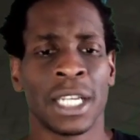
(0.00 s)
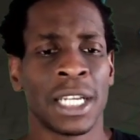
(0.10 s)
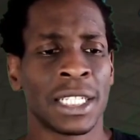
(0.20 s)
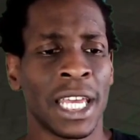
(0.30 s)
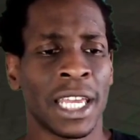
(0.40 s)

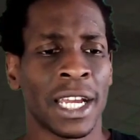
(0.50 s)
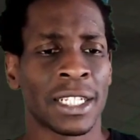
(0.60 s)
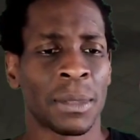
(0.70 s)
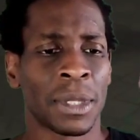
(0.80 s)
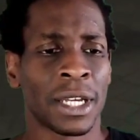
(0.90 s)
Take care of
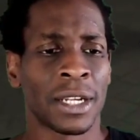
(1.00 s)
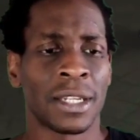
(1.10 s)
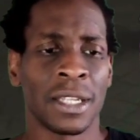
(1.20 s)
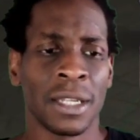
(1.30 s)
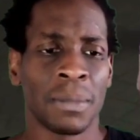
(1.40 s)
some of
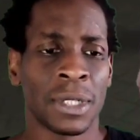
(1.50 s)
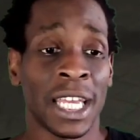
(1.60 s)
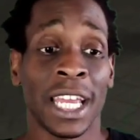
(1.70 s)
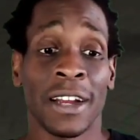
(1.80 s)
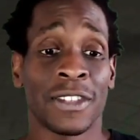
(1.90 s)

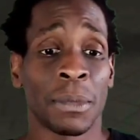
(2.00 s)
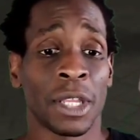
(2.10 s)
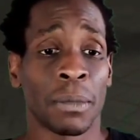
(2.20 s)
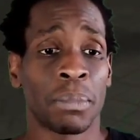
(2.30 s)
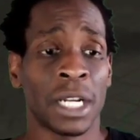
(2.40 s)
their
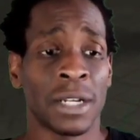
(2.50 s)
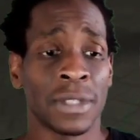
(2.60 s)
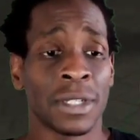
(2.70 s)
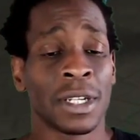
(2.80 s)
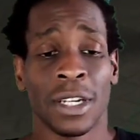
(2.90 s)
buffs.
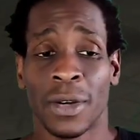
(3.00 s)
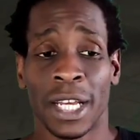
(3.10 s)
Go ahead